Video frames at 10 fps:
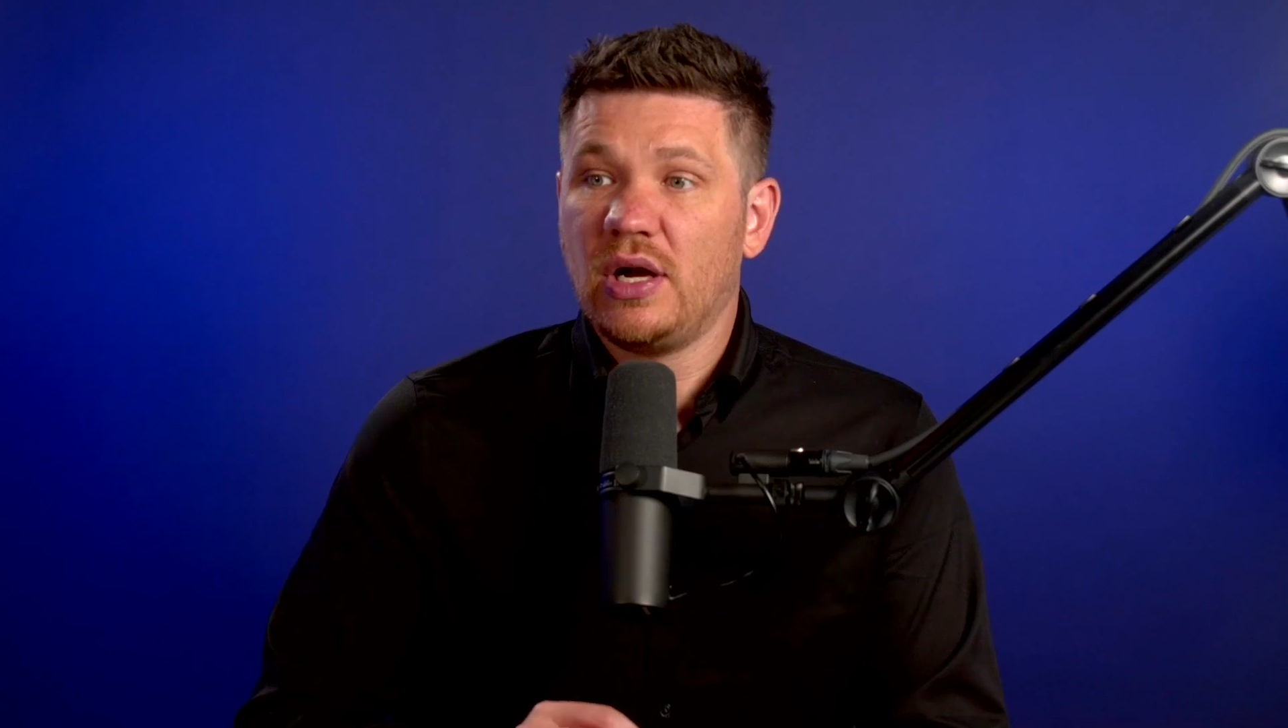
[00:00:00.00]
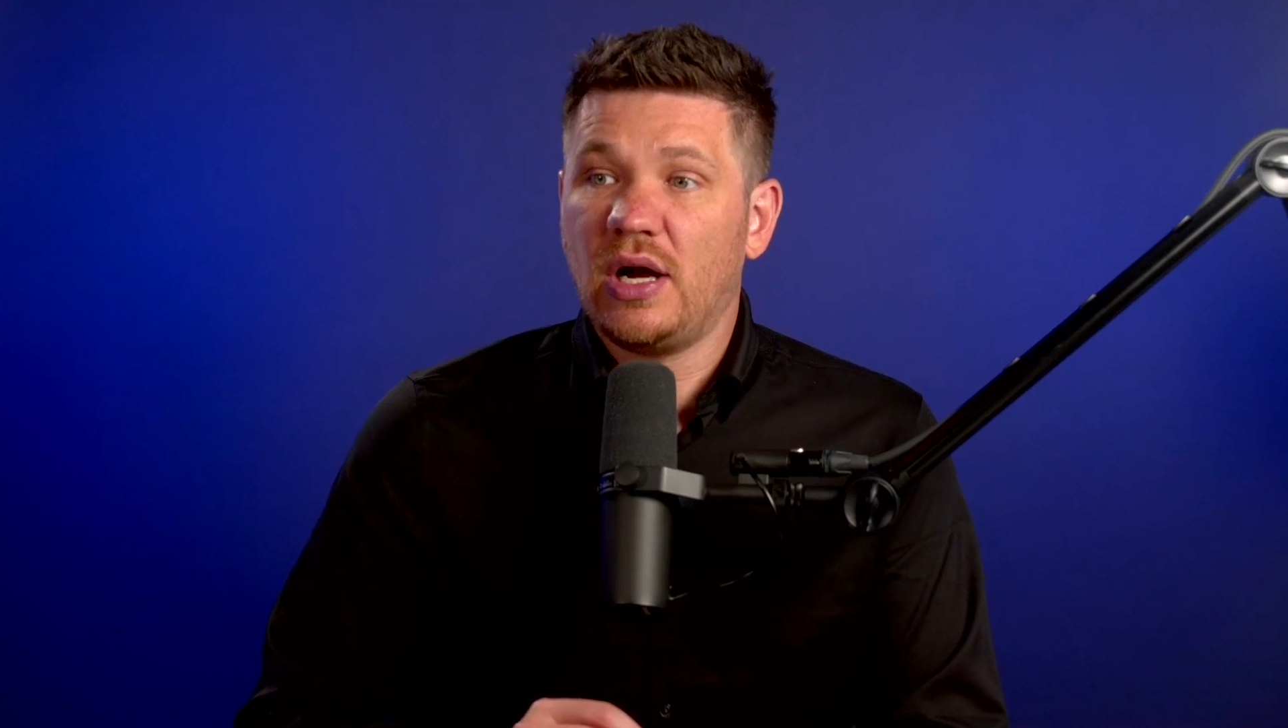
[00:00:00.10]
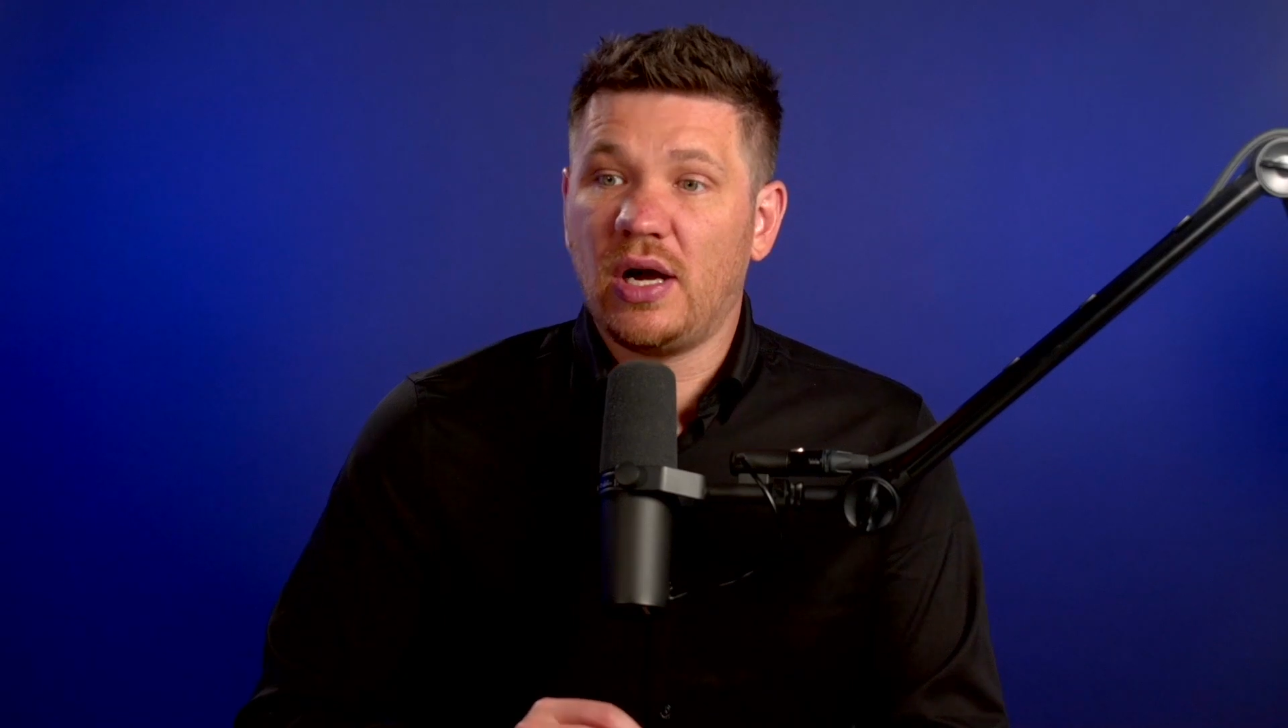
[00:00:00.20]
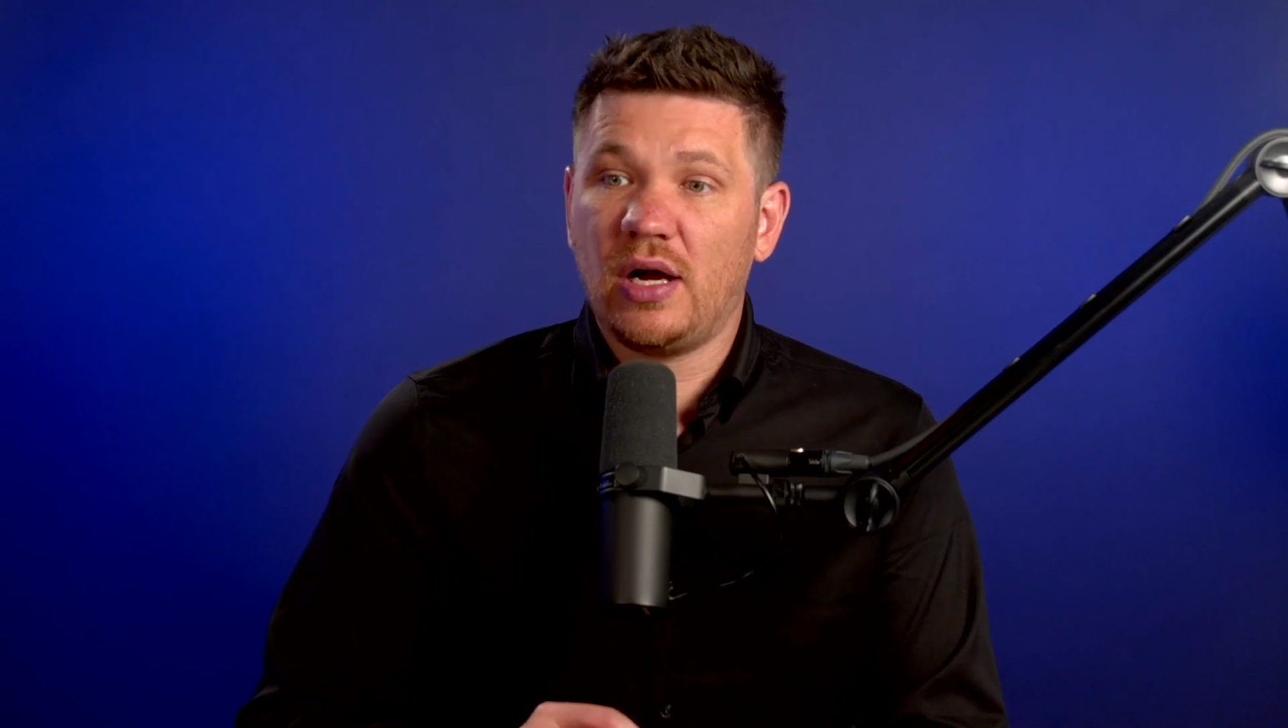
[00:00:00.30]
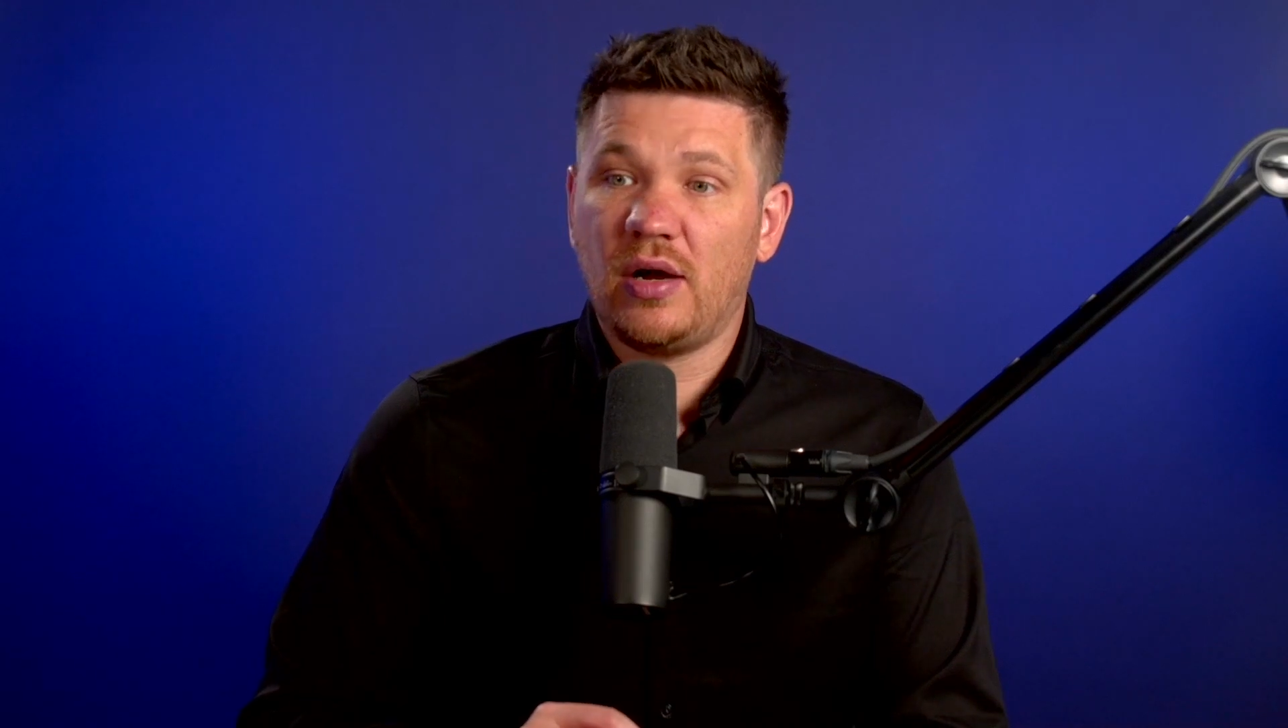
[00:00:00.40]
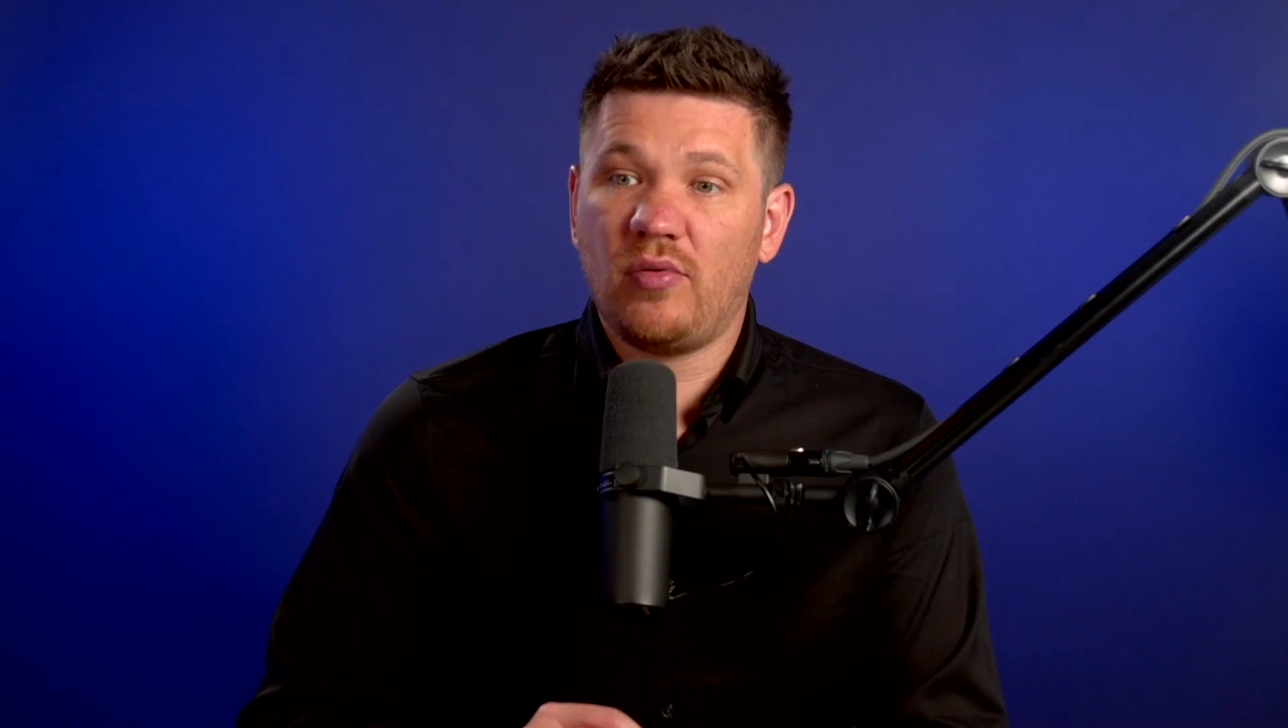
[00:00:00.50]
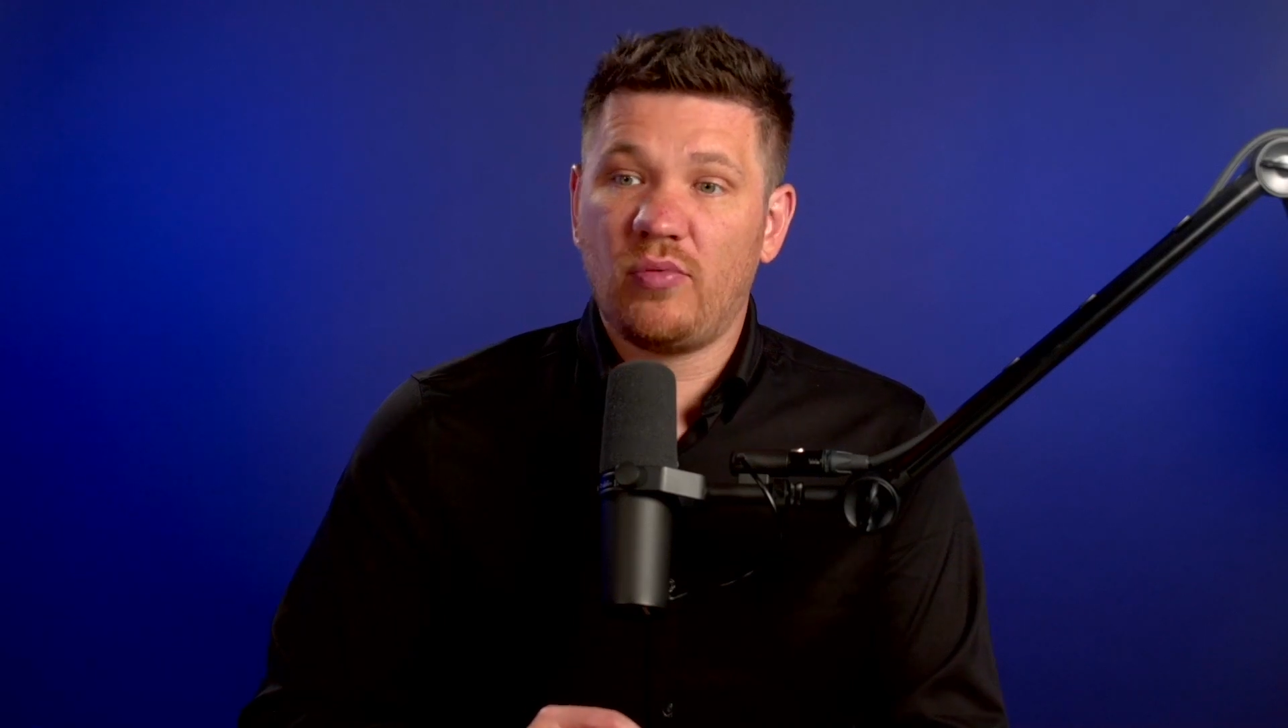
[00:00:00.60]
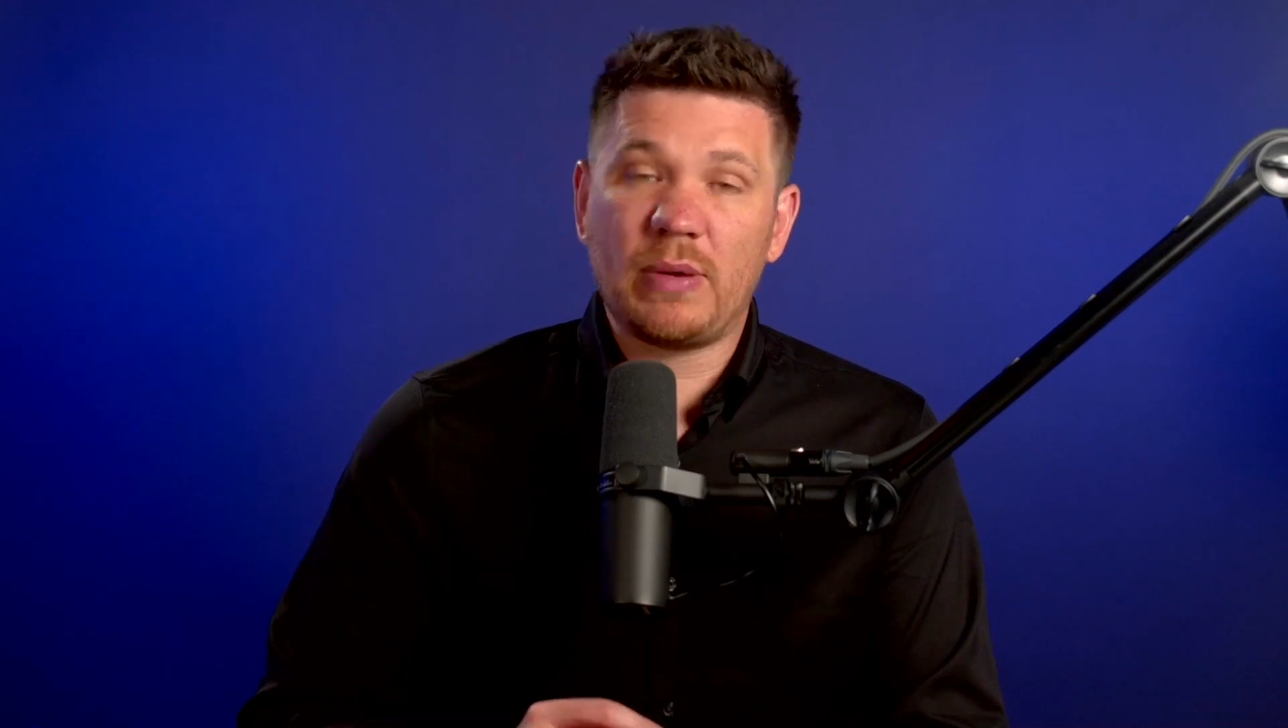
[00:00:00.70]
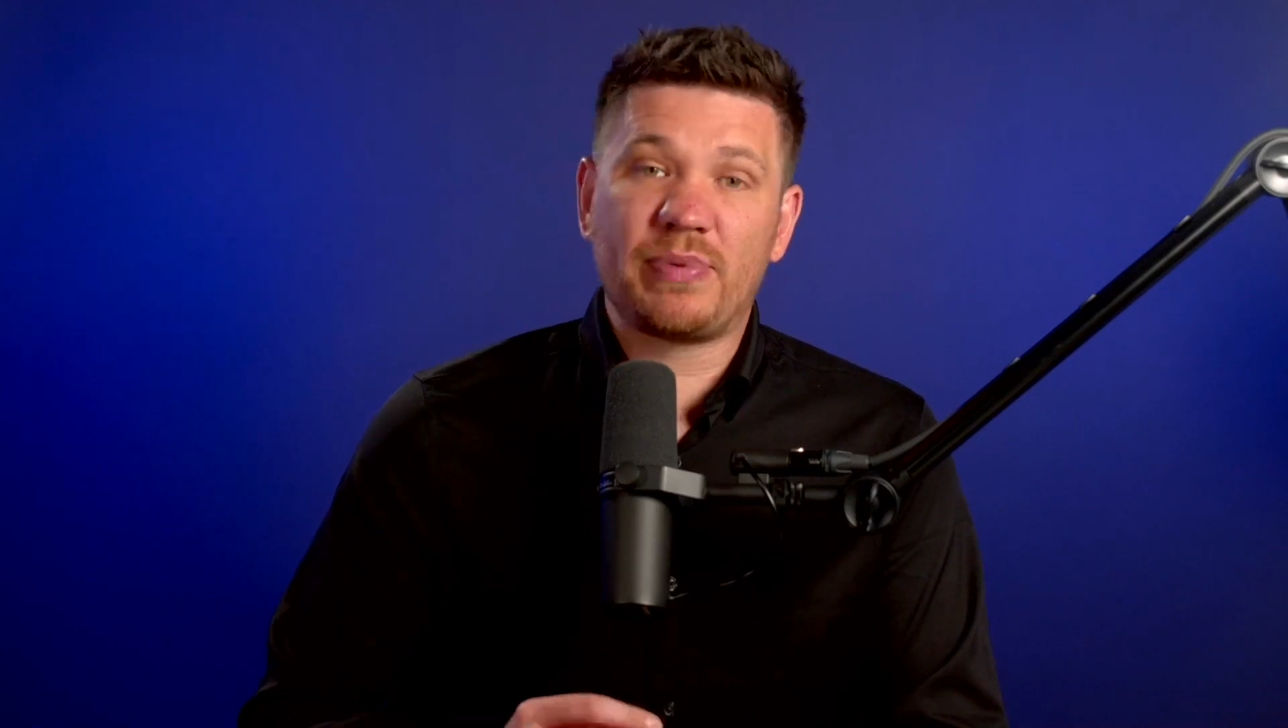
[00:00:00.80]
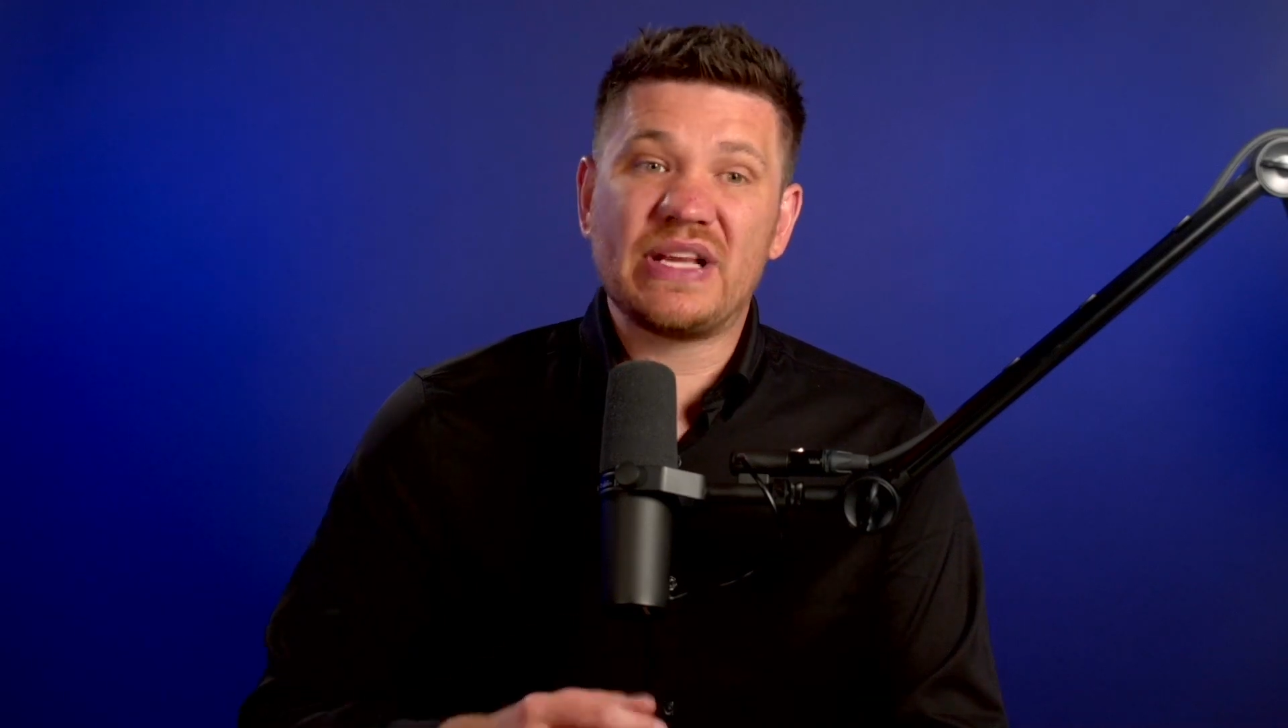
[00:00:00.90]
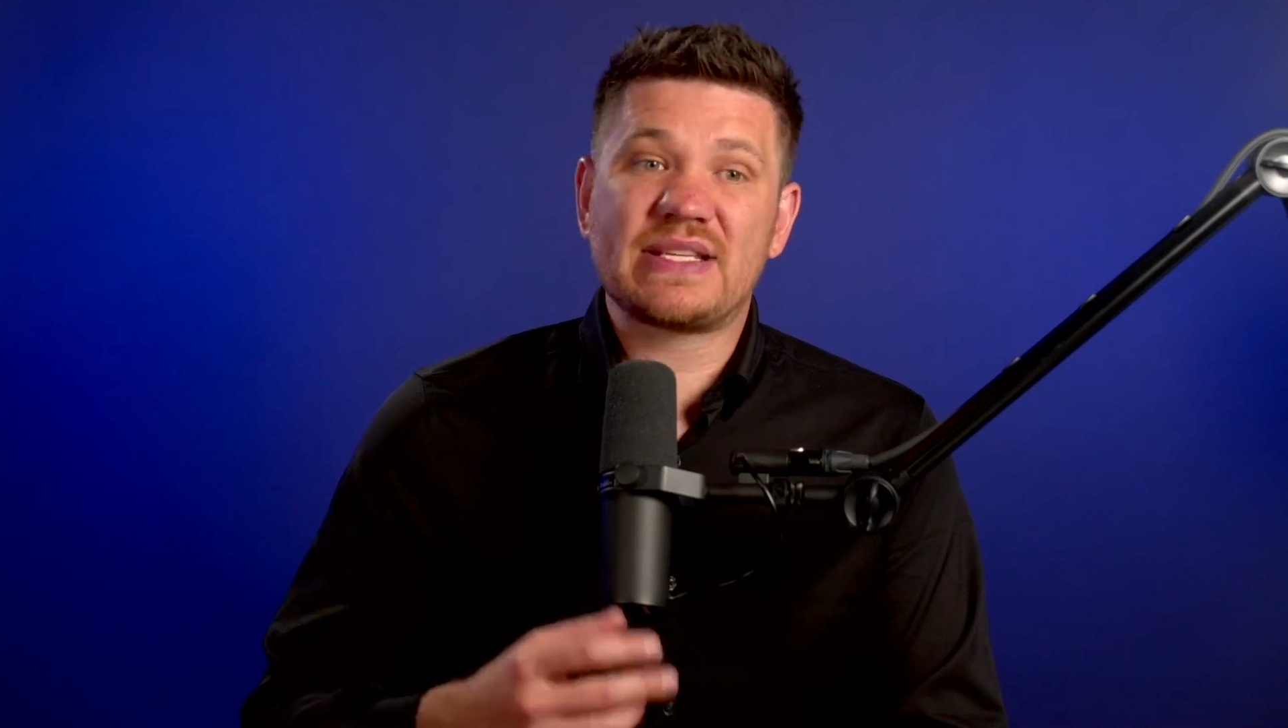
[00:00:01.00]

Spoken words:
We bring